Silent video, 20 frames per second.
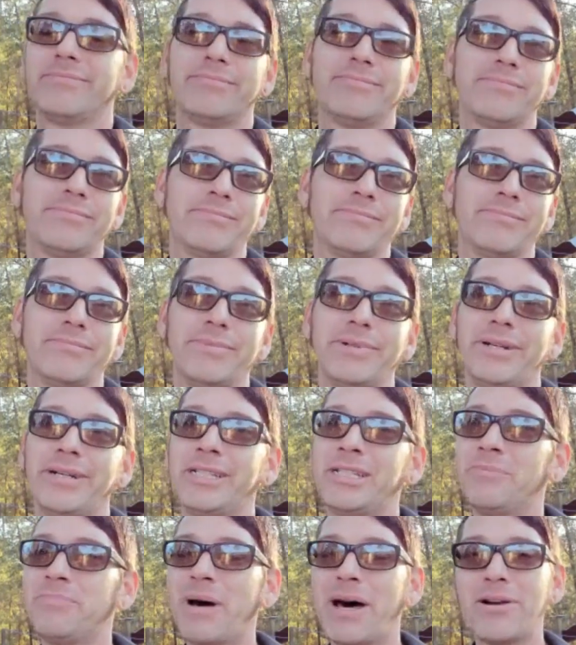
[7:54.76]
it's
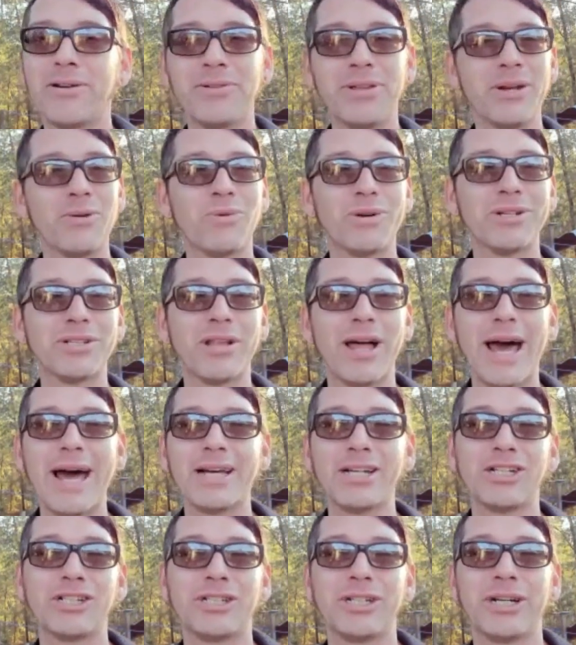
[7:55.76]
better than it was last
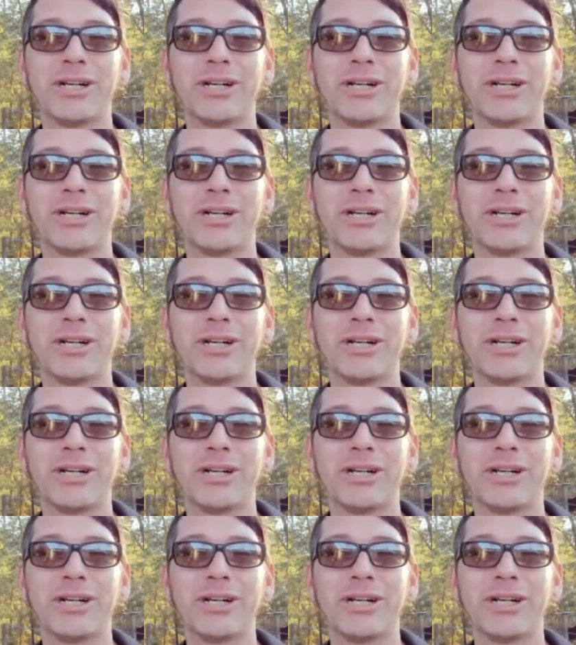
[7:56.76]
year.